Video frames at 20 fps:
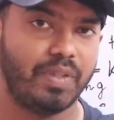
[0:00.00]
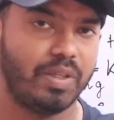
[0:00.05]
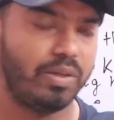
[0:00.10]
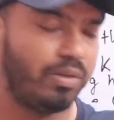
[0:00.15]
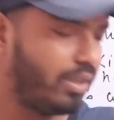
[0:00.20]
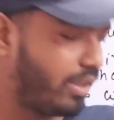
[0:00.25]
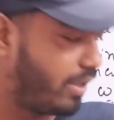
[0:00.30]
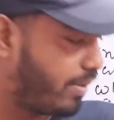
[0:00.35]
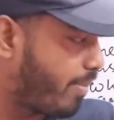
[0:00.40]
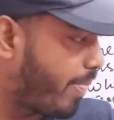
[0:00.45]

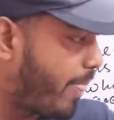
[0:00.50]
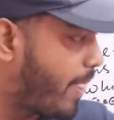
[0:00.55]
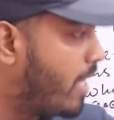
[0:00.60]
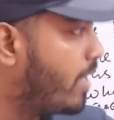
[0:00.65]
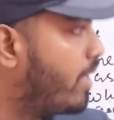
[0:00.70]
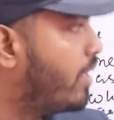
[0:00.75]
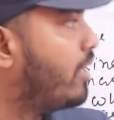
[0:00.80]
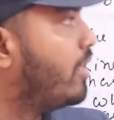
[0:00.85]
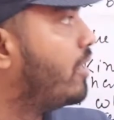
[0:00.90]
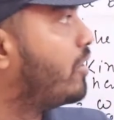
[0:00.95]
Okay,
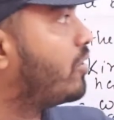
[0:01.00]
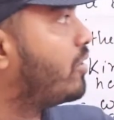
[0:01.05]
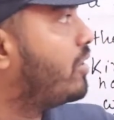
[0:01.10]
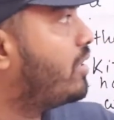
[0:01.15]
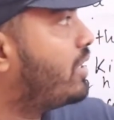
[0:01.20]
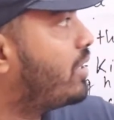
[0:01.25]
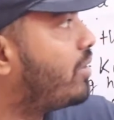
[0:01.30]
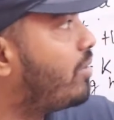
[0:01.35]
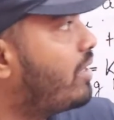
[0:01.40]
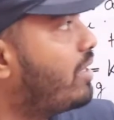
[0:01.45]
so
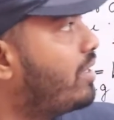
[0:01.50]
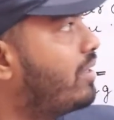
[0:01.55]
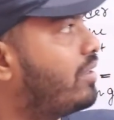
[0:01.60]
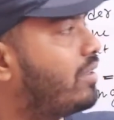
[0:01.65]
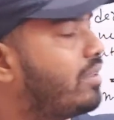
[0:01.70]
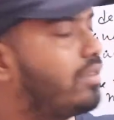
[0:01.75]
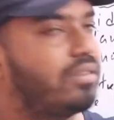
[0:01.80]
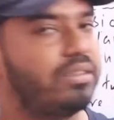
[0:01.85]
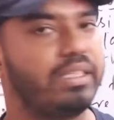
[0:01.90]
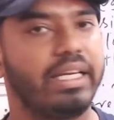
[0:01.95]
this is our
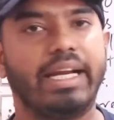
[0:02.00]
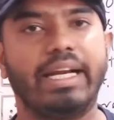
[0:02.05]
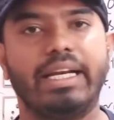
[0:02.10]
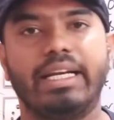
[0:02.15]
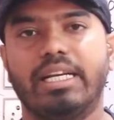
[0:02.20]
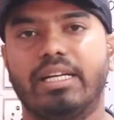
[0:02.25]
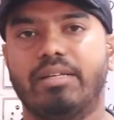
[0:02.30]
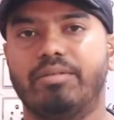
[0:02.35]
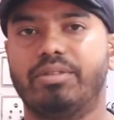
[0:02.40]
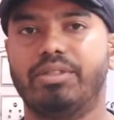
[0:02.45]
second
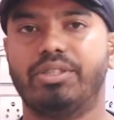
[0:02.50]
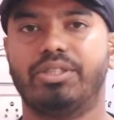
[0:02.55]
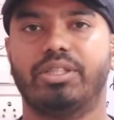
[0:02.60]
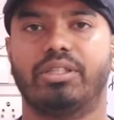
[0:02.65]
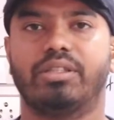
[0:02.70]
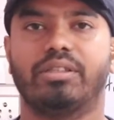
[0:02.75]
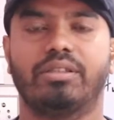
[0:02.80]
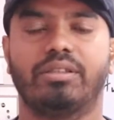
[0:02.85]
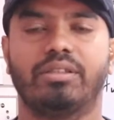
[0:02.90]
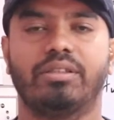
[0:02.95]
derivation.